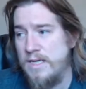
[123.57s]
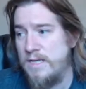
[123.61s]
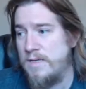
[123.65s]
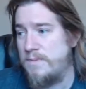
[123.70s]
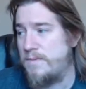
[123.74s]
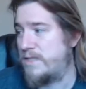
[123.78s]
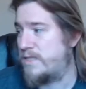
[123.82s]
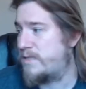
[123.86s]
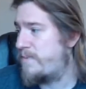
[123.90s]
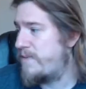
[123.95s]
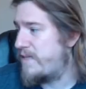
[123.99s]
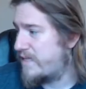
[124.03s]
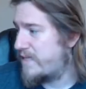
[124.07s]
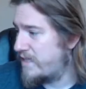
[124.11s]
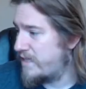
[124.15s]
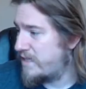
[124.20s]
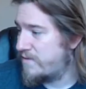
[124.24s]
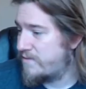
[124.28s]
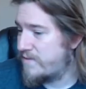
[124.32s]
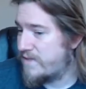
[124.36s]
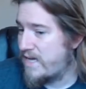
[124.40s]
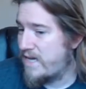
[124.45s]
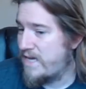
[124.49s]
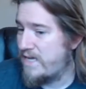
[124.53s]
But speaking
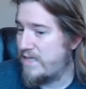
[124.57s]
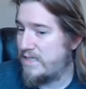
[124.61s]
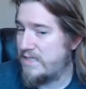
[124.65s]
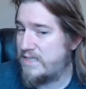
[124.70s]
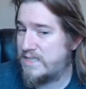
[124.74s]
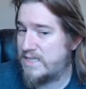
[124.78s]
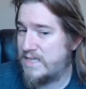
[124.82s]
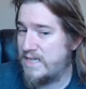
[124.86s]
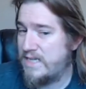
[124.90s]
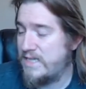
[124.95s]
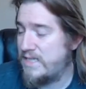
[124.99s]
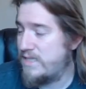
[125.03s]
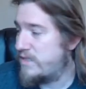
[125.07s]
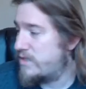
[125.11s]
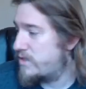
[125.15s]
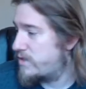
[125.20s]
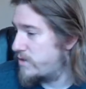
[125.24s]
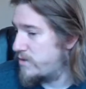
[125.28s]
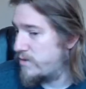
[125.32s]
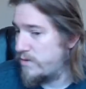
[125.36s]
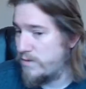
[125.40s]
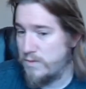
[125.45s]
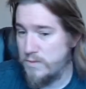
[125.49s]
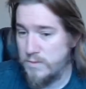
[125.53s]
of that, let's get
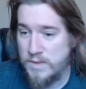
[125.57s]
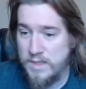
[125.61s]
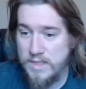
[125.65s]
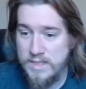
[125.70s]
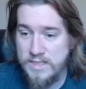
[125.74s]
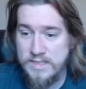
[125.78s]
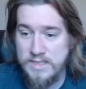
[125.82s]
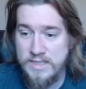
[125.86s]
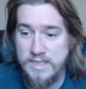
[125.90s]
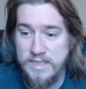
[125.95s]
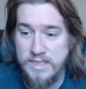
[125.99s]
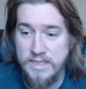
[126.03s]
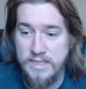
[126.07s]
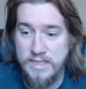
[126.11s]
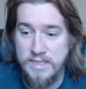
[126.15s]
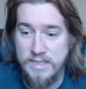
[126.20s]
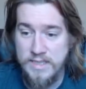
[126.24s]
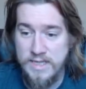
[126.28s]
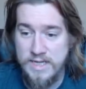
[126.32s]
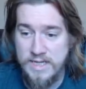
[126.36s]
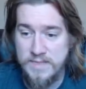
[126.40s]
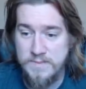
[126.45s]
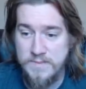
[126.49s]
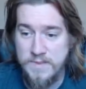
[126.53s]
into what the
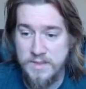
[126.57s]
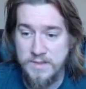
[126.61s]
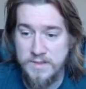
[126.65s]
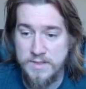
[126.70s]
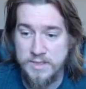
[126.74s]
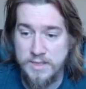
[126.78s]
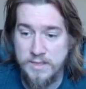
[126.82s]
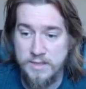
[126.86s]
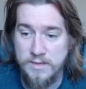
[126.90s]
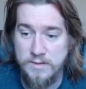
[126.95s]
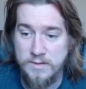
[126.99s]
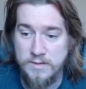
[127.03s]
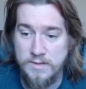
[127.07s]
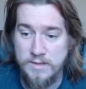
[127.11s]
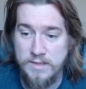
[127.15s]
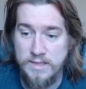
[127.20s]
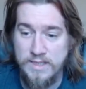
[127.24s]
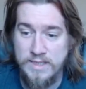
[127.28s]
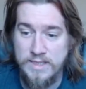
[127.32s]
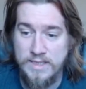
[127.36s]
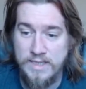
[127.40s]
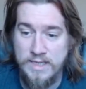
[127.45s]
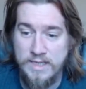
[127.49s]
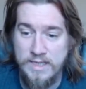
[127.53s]
next month is going to look like.